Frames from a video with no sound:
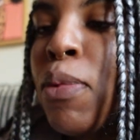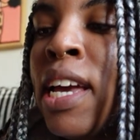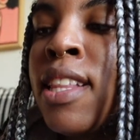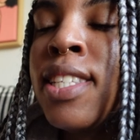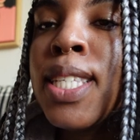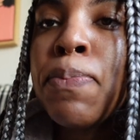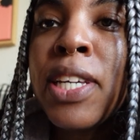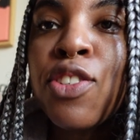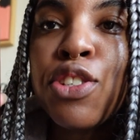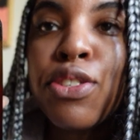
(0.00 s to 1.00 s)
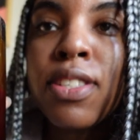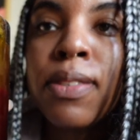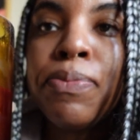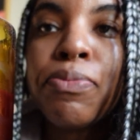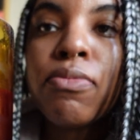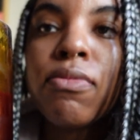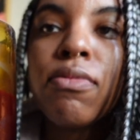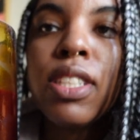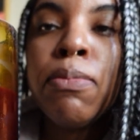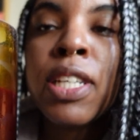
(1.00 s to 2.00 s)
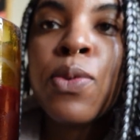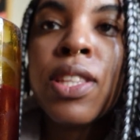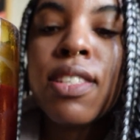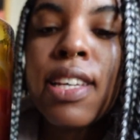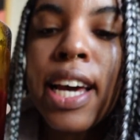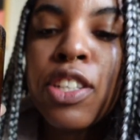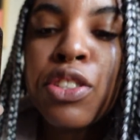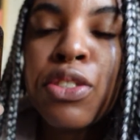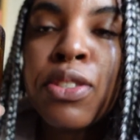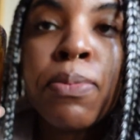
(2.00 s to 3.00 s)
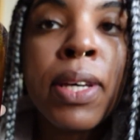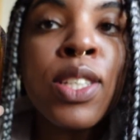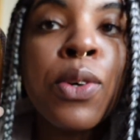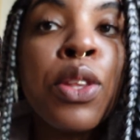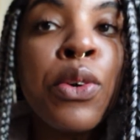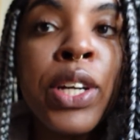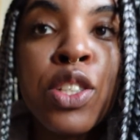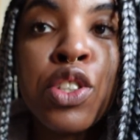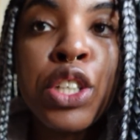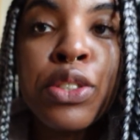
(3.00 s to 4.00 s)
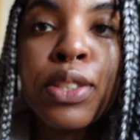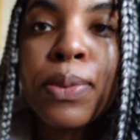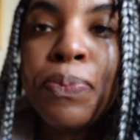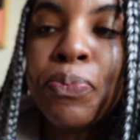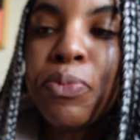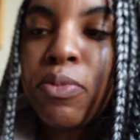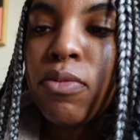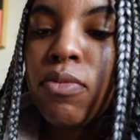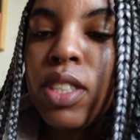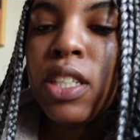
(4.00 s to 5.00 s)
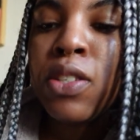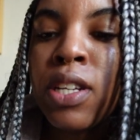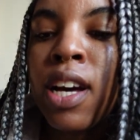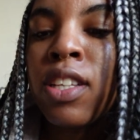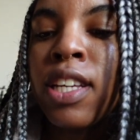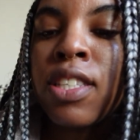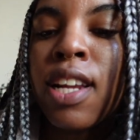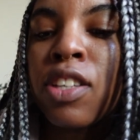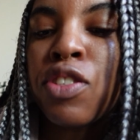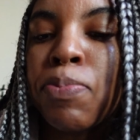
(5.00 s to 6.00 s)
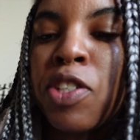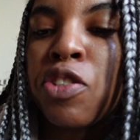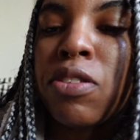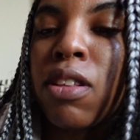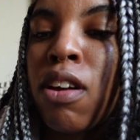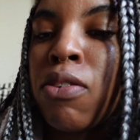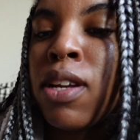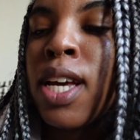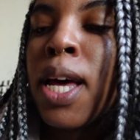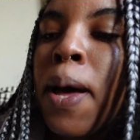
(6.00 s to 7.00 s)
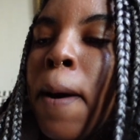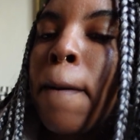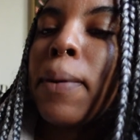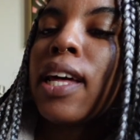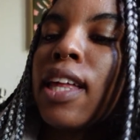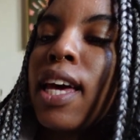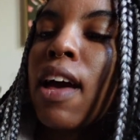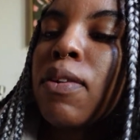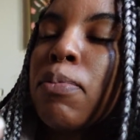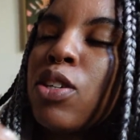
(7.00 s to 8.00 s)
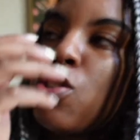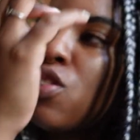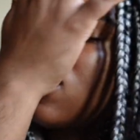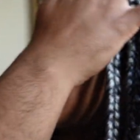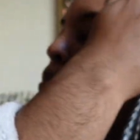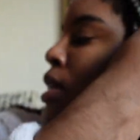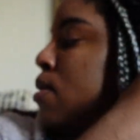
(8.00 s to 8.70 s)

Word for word: And this is beet juice mixed with acai juice mixed with green juice. So not it's not just beet juice alone, but I like having beet juice in my